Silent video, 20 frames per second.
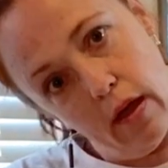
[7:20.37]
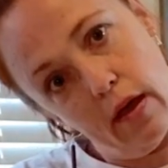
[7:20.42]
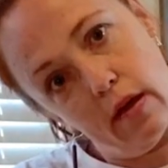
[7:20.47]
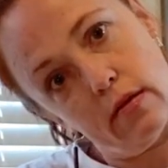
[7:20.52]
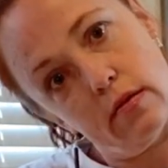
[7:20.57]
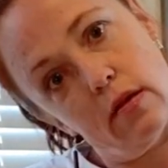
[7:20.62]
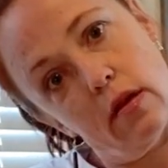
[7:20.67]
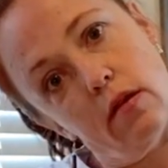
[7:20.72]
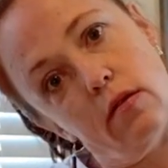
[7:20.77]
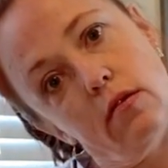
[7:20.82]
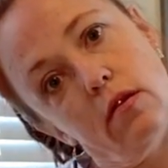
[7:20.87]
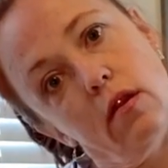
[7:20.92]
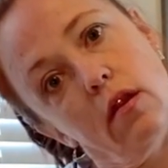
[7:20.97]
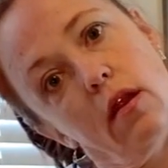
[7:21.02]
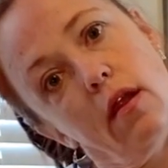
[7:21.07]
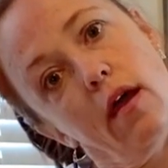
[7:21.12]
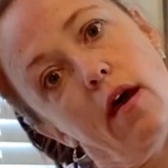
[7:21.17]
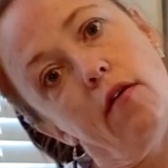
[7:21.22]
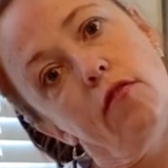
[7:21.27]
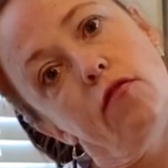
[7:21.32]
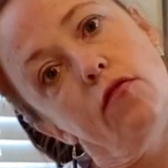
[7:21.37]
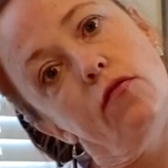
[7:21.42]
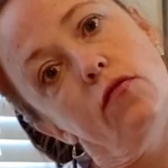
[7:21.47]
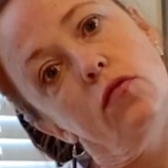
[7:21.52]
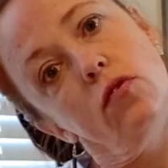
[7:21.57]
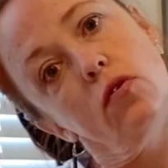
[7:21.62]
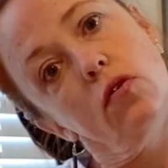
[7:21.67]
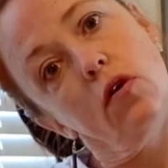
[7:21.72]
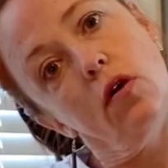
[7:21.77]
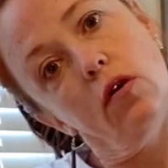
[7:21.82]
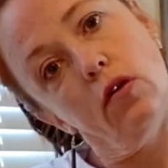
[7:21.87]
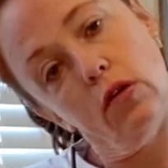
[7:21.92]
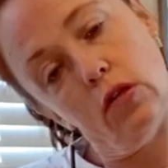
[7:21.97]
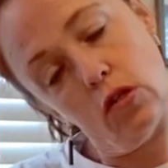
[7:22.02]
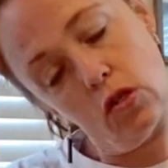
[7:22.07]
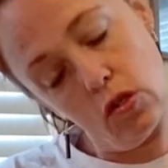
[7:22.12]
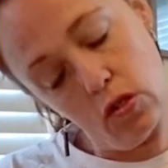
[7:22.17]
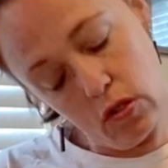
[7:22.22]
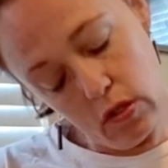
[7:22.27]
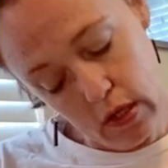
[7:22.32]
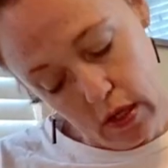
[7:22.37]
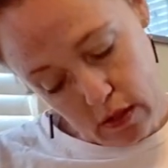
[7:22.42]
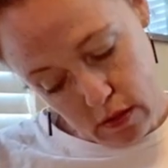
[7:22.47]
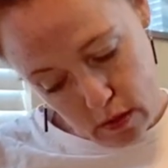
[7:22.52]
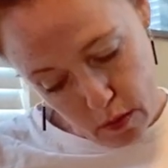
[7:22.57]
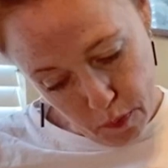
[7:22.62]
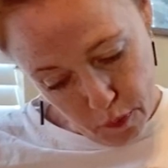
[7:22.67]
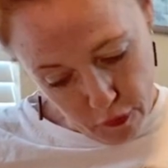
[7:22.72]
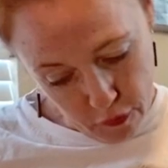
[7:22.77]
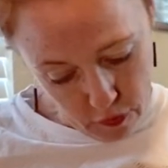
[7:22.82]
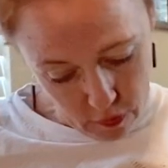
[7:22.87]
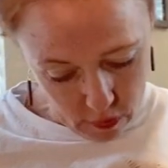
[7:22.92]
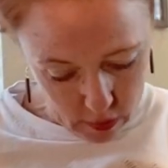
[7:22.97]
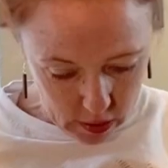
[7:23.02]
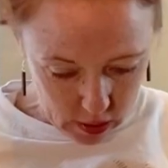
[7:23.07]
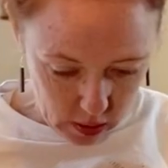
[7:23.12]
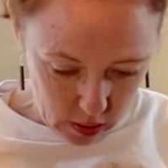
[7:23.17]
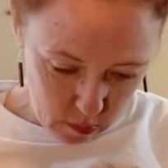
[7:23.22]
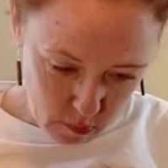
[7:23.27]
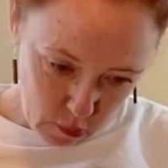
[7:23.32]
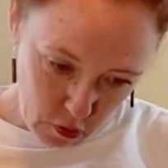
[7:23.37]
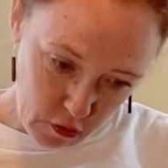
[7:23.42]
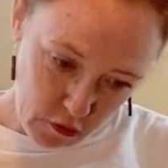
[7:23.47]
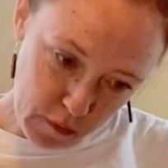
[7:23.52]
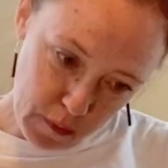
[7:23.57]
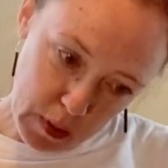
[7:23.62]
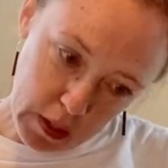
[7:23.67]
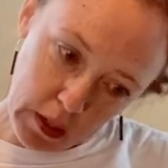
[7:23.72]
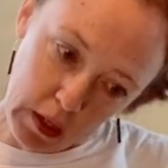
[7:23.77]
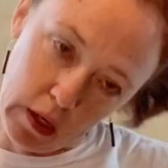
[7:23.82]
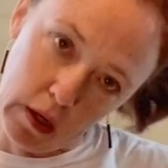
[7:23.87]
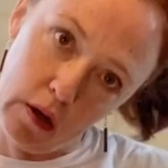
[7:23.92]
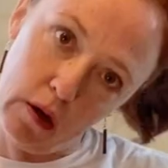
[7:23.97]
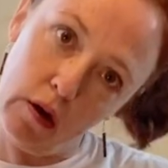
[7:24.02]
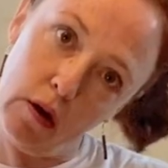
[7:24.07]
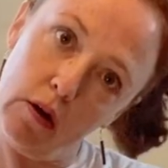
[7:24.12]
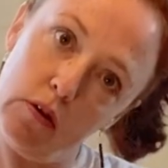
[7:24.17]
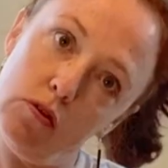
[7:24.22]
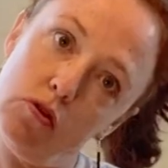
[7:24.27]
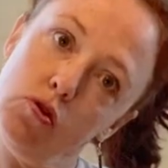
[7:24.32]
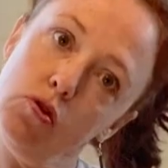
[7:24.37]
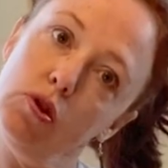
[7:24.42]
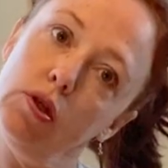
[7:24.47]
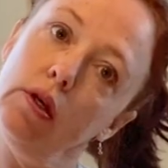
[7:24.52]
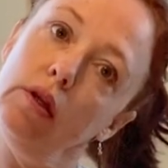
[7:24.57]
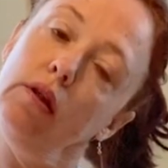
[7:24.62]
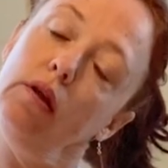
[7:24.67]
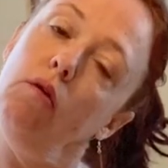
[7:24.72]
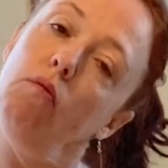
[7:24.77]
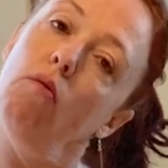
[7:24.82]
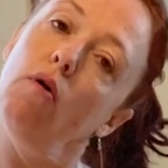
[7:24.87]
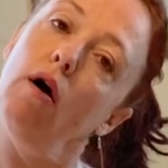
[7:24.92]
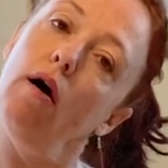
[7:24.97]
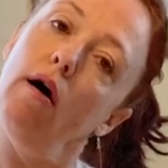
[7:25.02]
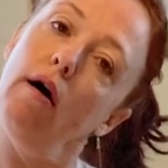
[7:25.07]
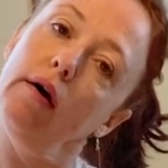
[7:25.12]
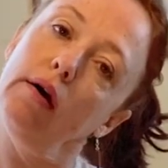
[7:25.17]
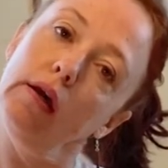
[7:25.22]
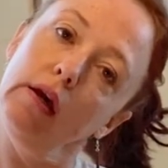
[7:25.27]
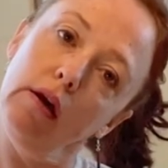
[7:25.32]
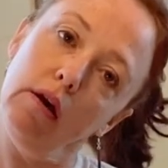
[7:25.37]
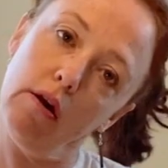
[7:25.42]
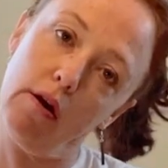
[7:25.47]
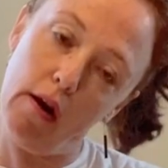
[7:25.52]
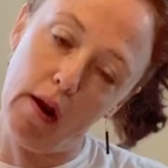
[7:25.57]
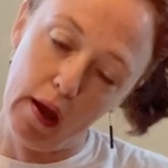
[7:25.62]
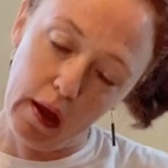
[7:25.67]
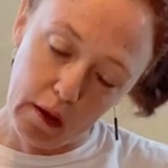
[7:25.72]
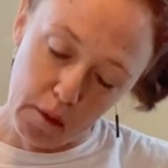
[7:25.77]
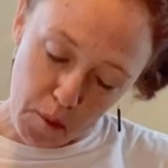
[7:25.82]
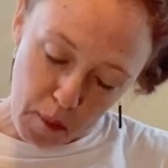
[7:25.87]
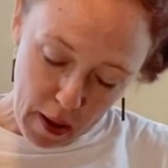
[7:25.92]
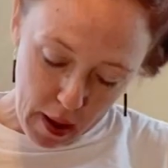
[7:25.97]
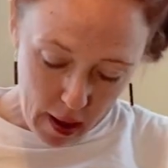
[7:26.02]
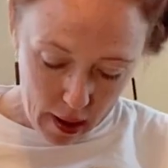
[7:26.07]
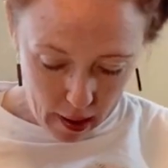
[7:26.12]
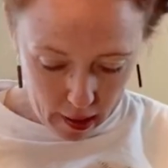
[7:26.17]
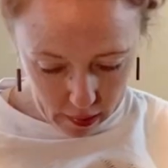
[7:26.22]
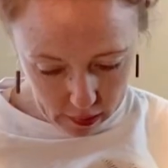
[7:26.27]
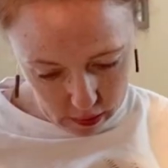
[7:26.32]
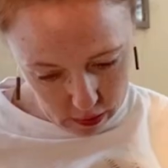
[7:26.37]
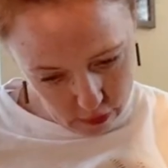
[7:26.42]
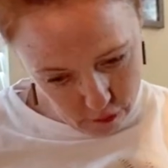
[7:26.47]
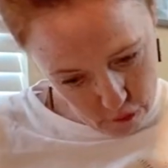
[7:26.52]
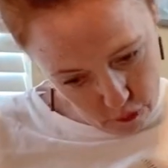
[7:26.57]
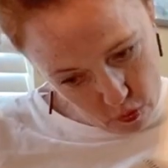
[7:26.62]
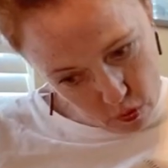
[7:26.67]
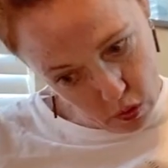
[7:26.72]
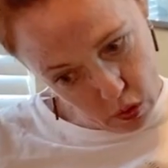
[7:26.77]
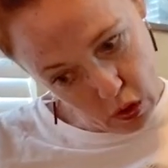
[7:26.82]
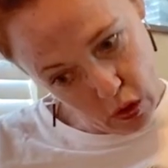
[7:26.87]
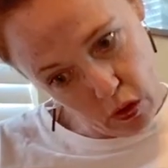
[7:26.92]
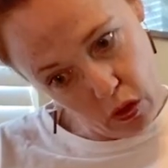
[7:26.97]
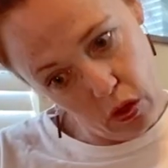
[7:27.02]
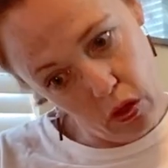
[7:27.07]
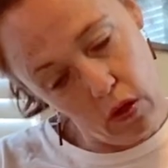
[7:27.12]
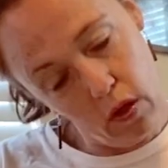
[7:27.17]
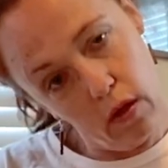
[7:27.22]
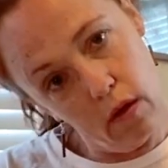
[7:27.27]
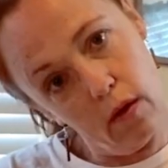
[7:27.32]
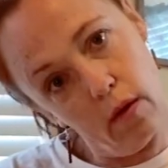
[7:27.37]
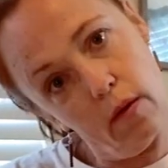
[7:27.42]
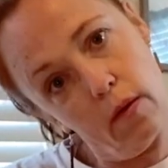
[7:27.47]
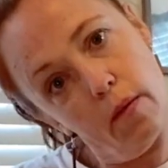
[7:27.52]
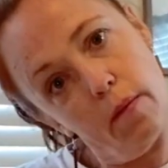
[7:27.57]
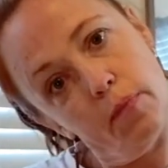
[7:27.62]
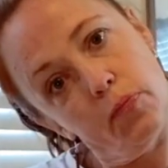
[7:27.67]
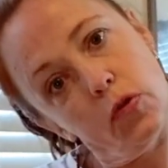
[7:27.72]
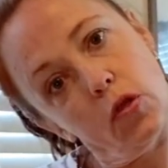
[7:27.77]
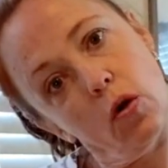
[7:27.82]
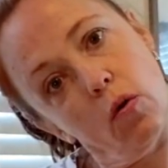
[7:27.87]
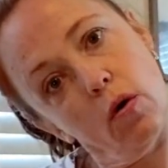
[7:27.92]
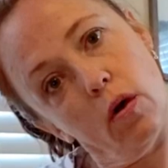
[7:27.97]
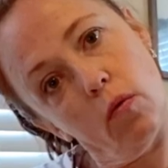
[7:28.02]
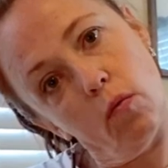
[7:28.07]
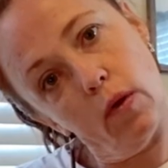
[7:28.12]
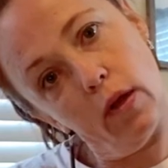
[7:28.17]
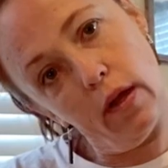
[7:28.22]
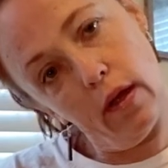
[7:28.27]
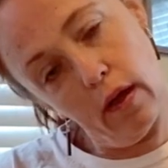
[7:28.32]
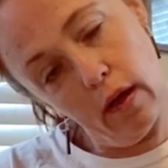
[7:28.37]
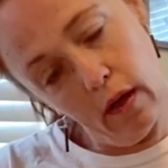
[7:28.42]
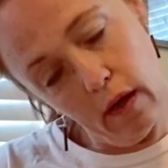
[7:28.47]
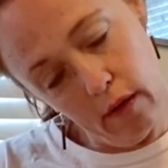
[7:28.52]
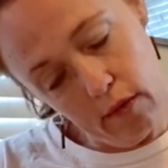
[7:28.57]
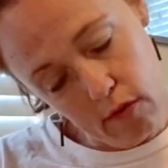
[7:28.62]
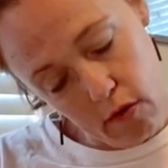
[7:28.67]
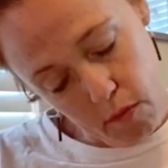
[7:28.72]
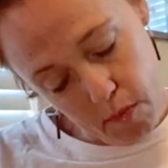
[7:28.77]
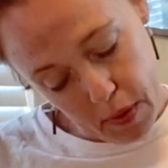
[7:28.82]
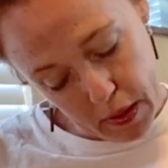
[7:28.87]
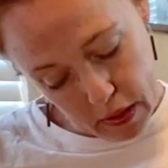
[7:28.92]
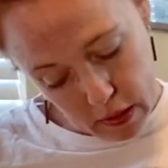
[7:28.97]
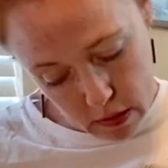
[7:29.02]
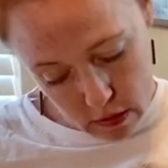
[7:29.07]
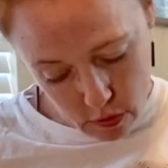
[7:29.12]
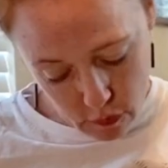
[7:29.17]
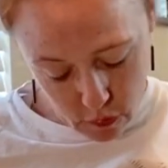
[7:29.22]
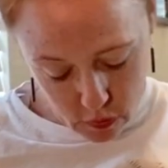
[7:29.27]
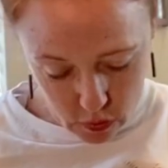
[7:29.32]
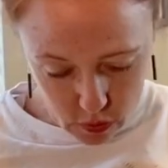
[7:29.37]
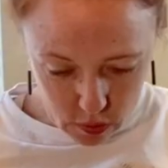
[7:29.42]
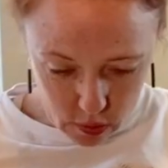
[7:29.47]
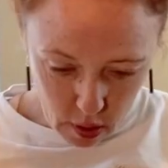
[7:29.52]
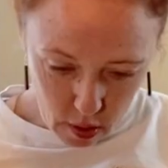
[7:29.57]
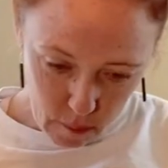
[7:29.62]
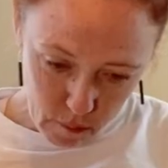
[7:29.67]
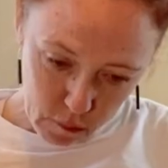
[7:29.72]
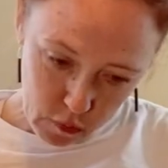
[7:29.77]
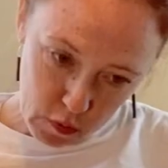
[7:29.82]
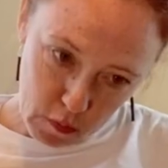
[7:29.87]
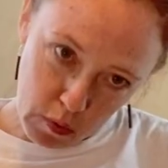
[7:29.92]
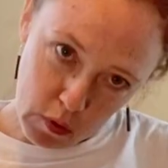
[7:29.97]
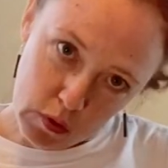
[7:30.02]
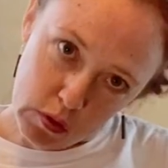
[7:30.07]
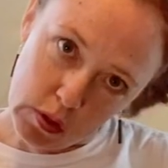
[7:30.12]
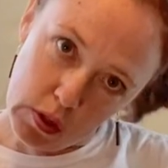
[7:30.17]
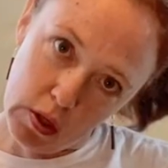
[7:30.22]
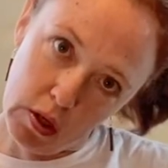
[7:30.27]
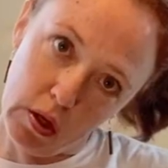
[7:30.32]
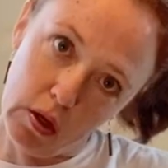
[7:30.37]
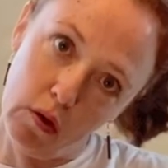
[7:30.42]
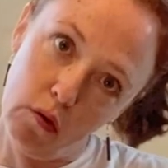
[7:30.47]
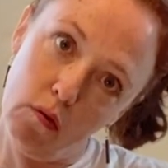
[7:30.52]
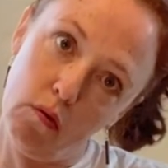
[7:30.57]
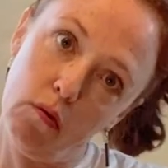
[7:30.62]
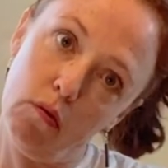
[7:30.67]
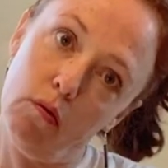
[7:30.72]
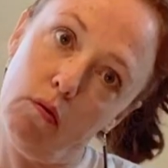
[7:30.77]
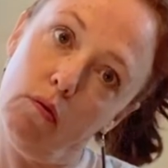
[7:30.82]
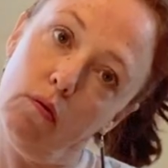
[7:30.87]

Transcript: Exhale to the left. Good. And just take some free movement here. Just gently rocking your head back and forth. Go at whatever pace feels comfortable to you.